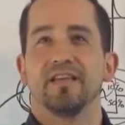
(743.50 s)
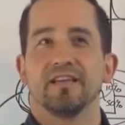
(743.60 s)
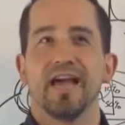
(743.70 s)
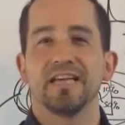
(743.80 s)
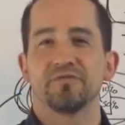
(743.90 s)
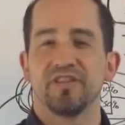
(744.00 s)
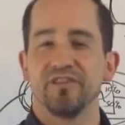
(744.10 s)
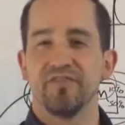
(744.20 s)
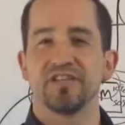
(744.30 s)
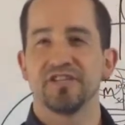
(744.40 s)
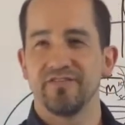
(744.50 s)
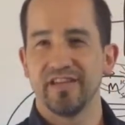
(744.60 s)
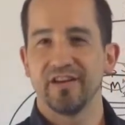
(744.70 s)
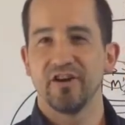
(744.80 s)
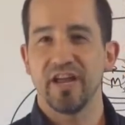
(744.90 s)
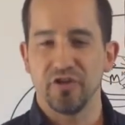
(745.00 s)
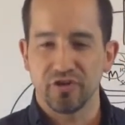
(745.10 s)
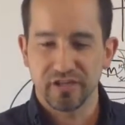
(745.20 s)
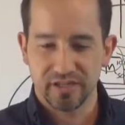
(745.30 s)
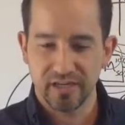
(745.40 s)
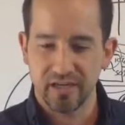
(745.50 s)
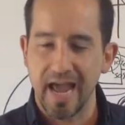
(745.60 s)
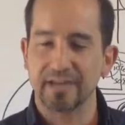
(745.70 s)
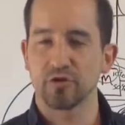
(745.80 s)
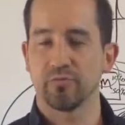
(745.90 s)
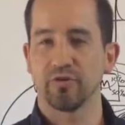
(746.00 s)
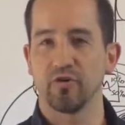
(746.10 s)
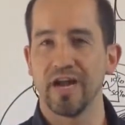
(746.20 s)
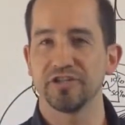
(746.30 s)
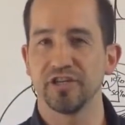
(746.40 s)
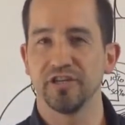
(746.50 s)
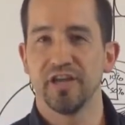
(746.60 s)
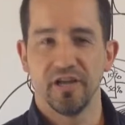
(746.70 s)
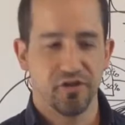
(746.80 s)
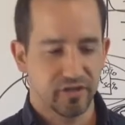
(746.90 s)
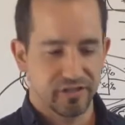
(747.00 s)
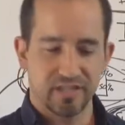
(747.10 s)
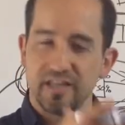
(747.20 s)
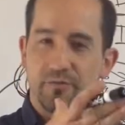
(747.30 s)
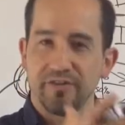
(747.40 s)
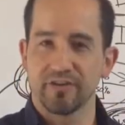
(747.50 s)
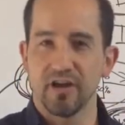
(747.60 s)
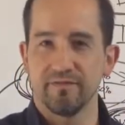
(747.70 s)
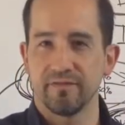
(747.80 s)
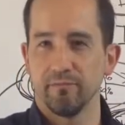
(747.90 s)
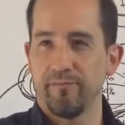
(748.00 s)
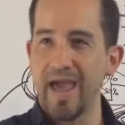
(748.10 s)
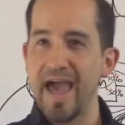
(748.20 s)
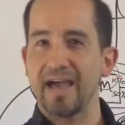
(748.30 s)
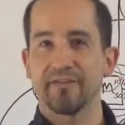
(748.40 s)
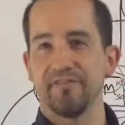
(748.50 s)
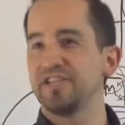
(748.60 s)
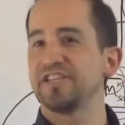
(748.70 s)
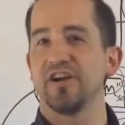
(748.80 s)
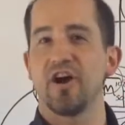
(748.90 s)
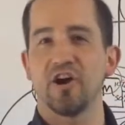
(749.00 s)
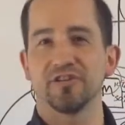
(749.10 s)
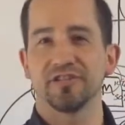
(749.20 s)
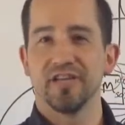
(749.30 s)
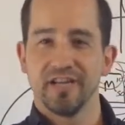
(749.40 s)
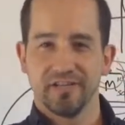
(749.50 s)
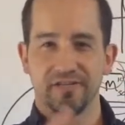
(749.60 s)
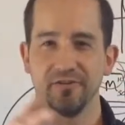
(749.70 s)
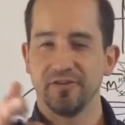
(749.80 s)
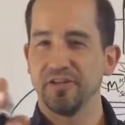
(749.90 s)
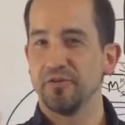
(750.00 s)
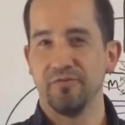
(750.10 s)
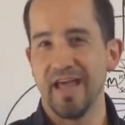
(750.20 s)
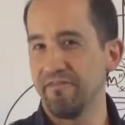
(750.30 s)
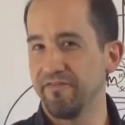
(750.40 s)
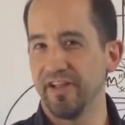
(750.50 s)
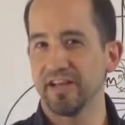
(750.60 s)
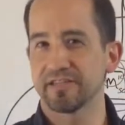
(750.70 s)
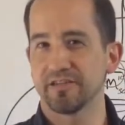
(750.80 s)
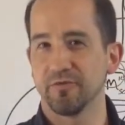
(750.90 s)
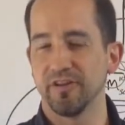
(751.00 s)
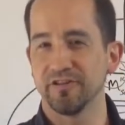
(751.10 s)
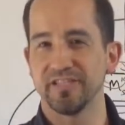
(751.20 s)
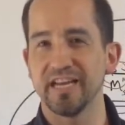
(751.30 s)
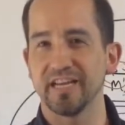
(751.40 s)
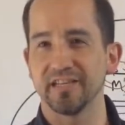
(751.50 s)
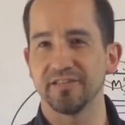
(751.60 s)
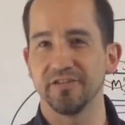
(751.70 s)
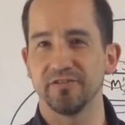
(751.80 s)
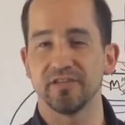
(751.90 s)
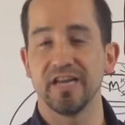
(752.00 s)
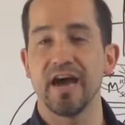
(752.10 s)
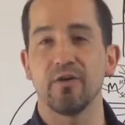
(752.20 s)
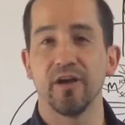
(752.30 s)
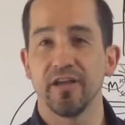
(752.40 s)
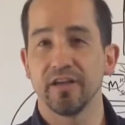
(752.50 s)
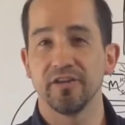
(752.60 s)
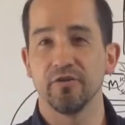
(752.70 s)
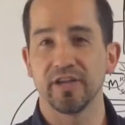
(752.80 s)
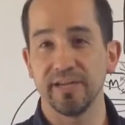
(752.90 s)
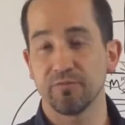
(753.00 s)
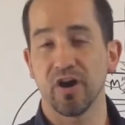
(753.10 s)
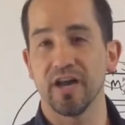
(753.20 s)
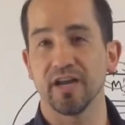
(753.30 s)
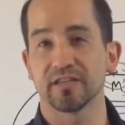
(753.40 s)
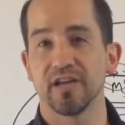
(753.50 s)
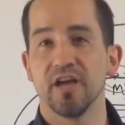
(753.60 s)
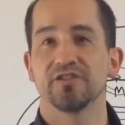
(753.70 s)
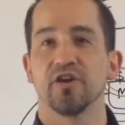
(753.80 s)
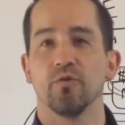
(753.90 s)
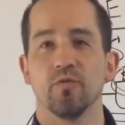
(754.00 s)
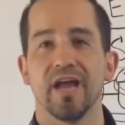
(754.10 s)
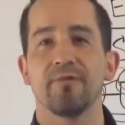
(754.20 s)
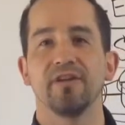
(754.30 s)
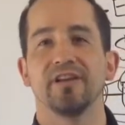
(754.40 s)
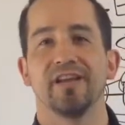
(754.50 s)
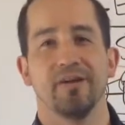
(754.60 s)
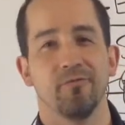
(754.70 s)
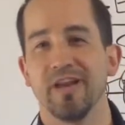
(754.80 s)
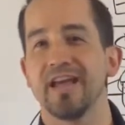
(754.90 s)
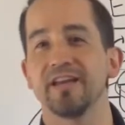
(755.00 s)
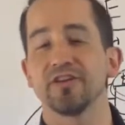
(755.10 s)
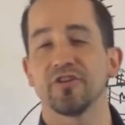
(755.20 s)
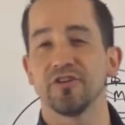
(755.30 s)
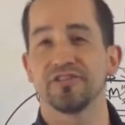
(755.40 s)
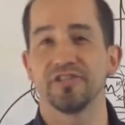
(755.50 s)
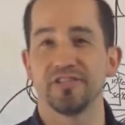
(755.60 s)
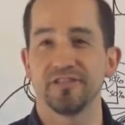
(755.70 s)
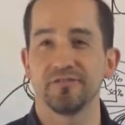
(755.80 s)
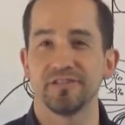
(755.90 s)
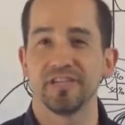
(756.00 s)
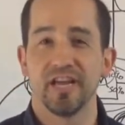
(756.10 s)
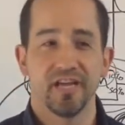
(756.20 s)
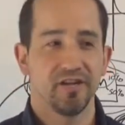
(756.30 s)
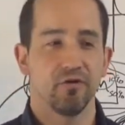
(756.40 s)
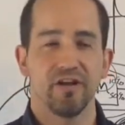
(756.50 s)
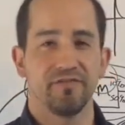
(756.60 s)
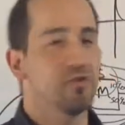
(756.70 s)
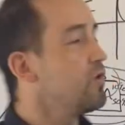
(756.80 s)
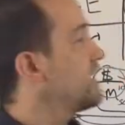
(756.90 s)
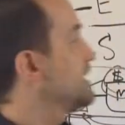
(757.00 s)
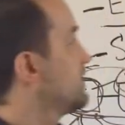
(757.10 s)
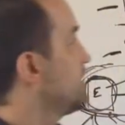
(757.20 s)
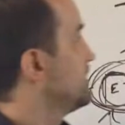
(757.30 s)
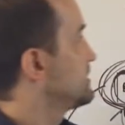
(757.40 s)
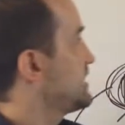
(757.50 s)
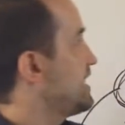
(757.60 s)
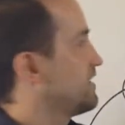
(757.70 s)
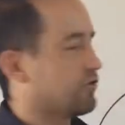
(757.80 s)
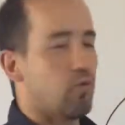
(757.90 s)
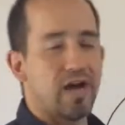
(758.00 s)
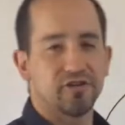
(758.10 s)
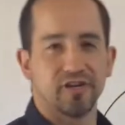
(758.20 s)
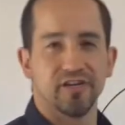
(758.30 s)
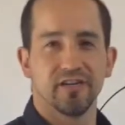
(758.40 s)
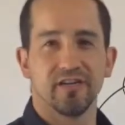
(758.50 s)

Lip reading: Guys, with the invention of the internet, you can see a natural progression. You can see that we've come from bag VCRs to, you know, Netflix, to where they're sending it to you, to now, you know, e-products. So what I'd encourage you to do is, you know, if you want to get on this side of the quadrant,